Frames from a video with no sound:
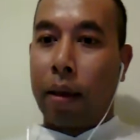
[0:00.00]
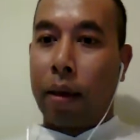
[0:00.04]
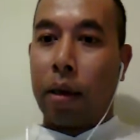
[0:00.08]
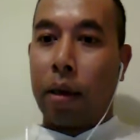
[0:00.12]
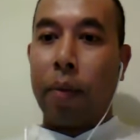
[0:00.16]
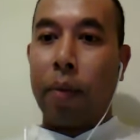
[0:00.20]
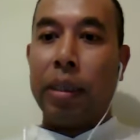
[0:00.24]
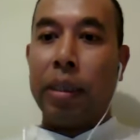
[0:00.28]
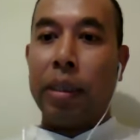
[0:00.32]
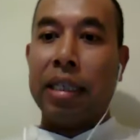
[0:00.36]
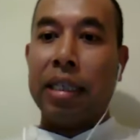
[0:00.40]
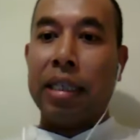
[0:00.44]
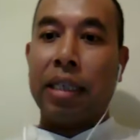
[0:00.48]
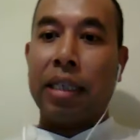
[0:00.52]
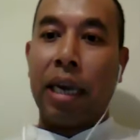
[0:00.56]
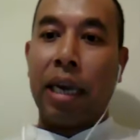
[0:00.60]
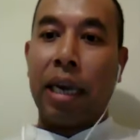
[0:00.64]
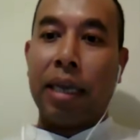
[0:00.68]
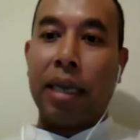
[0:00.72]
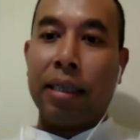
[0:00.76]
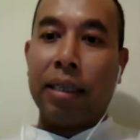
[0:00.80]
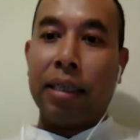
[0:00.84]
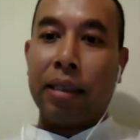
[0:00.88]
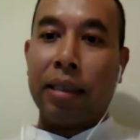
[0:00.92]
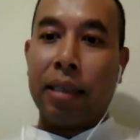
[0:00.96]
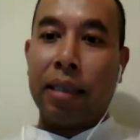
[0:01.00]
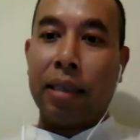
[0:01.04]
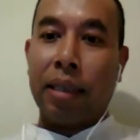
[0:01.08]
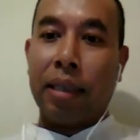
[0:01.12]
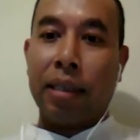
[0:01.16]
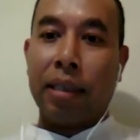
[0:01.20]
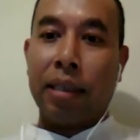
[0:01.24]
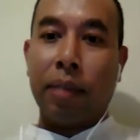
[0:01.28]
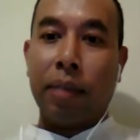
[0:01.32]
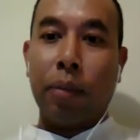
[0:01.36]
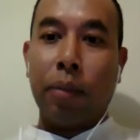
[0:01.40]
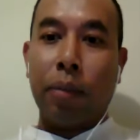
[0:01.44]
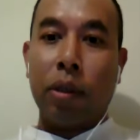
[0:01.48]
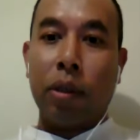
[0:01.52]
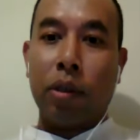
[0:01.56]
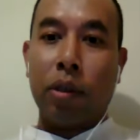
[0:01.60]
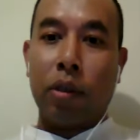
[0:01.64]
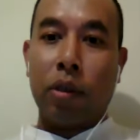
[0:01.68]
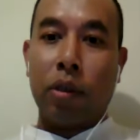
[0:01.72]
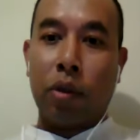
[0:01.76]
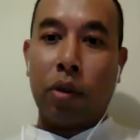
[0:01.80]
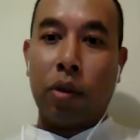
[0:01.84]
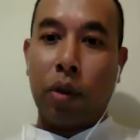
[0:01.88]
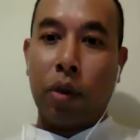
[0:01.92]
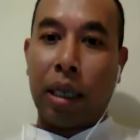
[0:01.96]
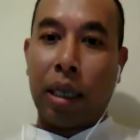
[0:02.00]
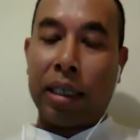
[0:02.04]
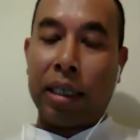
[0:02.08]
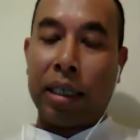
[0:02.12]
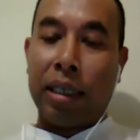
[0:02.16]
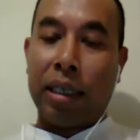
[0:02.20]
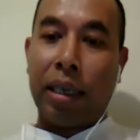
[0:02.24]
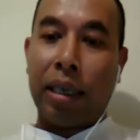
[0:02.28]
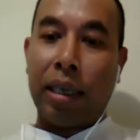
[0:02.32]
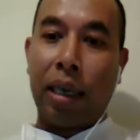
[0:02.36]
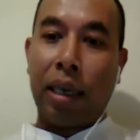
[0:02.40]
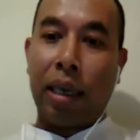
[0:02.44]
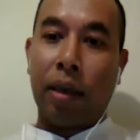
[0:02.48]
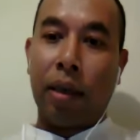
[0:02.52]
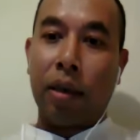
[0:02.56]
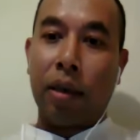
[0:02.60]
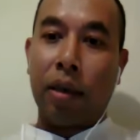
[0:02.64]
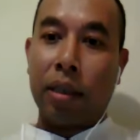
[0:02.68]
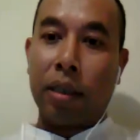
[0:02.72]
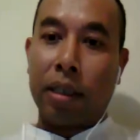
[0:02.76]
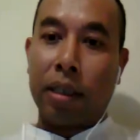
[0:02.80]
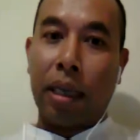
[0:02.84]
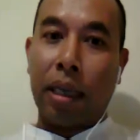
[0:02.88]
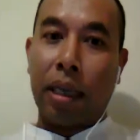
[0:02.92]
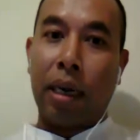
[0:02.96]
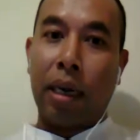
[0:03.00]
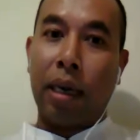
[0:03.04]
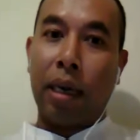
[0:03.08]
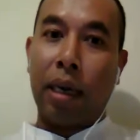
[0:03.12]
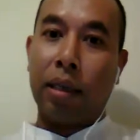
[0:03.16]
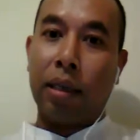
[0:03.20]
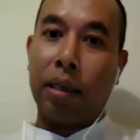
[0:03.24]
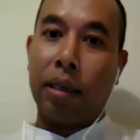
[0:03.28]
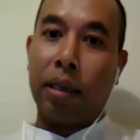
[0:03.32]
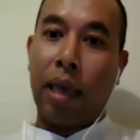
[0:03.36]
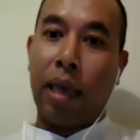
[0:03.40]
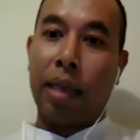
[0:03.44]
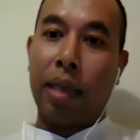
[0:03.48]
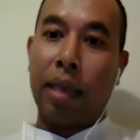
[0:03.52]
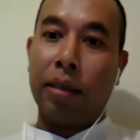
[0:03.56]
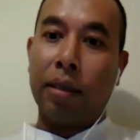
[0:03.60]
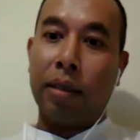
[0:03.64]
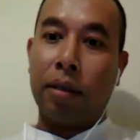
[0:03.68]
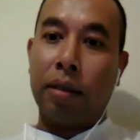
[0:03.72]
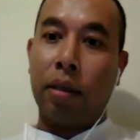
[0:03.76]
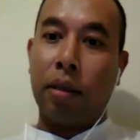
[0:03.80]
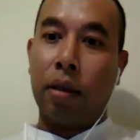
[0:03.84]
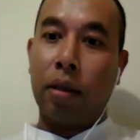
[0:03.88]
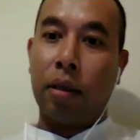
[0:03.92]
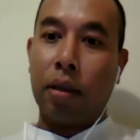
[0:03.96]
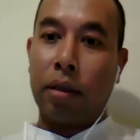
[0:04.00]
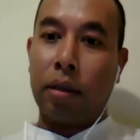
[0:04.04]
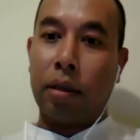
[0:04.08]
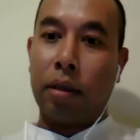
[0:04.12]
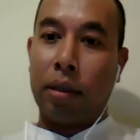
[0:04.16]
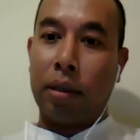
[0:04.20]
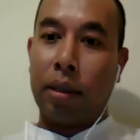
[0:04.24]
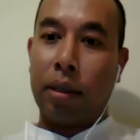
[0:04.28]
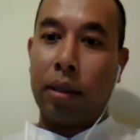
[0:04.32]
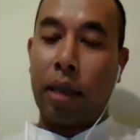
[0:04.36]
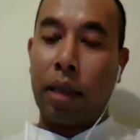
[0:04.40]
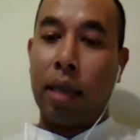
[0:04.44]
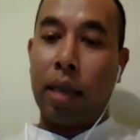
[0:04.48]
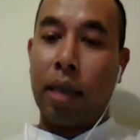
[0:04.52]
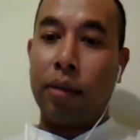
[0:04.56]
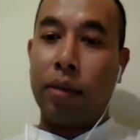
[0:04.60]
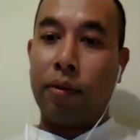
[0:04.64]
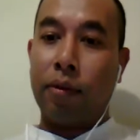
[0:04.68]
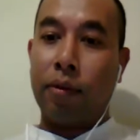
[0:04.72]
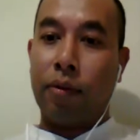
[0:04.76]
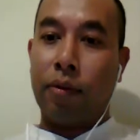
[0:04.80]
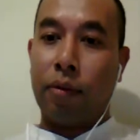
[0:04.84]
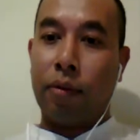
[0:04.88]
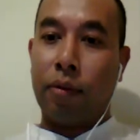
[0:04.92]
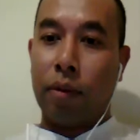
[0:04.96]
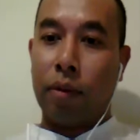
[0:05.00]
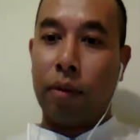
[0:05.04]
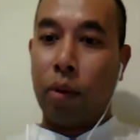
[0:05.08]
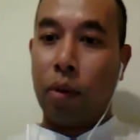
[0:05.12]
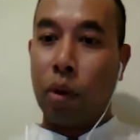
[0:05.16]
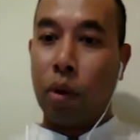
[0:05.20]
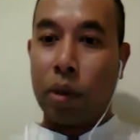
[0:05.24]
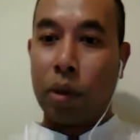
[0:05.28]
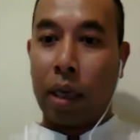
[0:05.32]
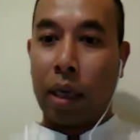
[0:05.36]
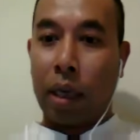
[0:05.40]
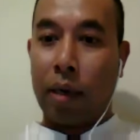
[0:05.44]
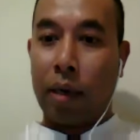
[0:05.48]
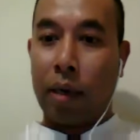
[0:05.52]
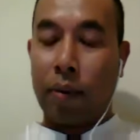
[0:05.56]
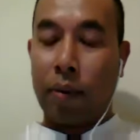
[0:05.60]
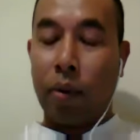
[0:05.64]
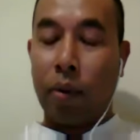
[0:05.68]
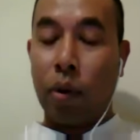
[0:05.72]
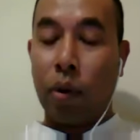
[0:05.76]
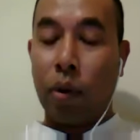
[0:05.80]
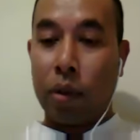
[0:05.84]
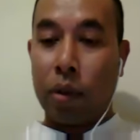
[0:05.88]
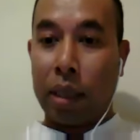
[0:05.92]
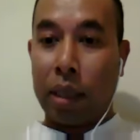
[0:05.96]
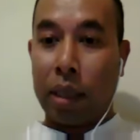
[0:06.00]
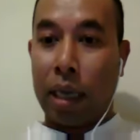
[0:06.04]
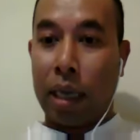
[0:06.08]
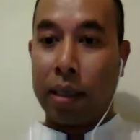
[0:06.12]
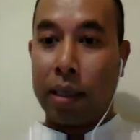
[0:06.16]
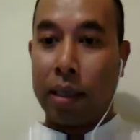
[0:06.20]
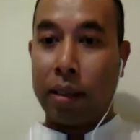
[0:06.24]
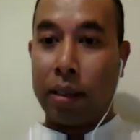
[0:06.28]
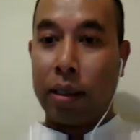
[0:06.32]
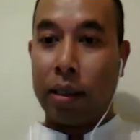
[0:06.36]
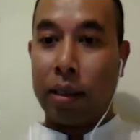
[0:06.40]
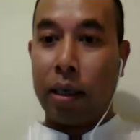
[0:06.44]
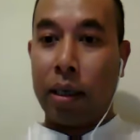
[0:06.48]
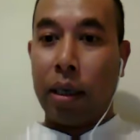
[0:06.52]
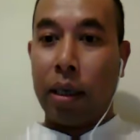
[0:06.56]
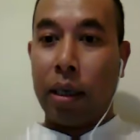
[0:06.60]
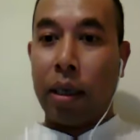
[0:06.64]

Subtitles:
common signs and symbols so that he can understand and he answer those signs, those signs.